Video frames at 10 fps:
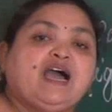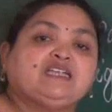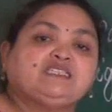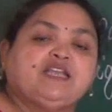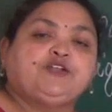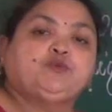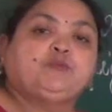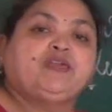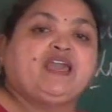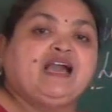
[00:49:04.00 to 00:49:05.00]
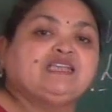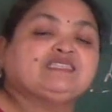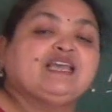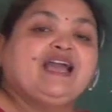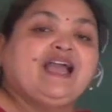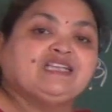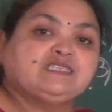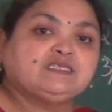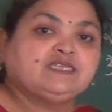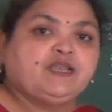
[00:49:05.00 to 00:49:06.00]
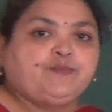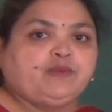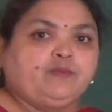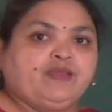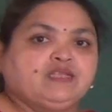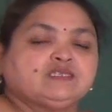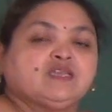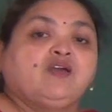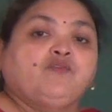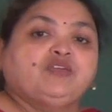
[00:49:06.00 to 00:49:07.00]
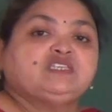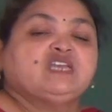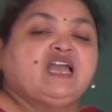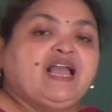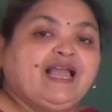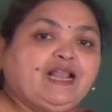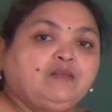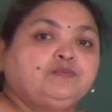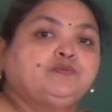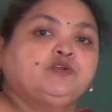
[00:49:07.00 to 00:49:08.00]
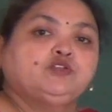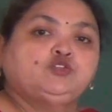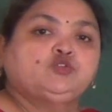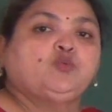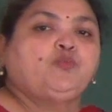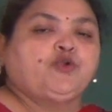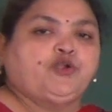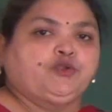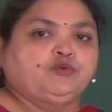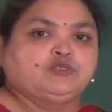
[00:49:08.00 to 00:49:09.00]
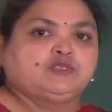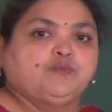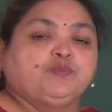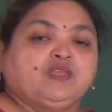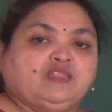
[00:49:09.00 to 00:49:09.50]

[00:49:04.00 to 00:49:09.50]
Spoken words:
are said to be as accessory pigments which help to produce.